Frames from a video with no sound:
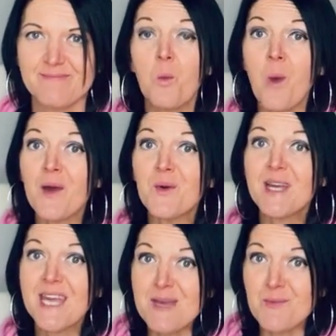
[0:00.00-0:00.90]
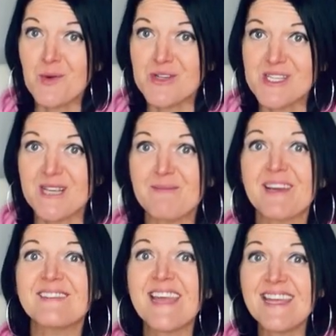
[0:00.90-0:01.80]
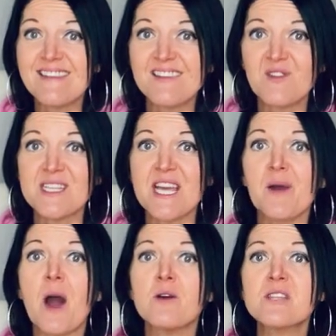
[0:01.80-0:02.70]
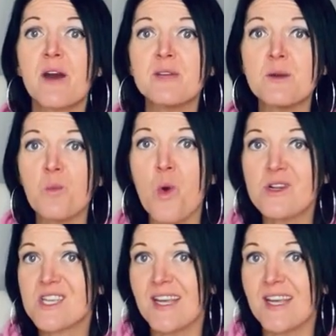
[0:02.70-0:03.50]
Well, keep watching, because in this video I'll tell you what